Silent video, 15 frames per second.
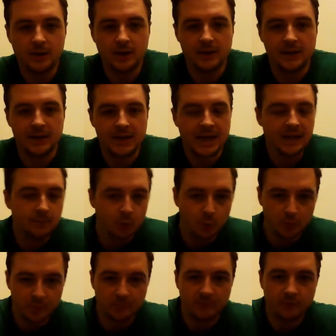and then any
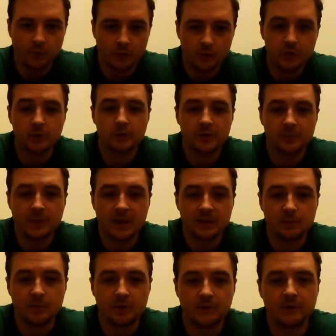moment before, use the
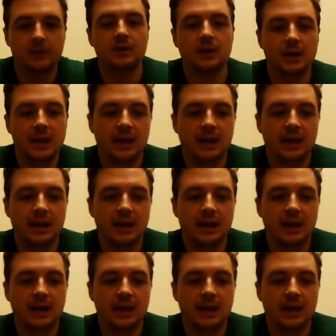past perfect.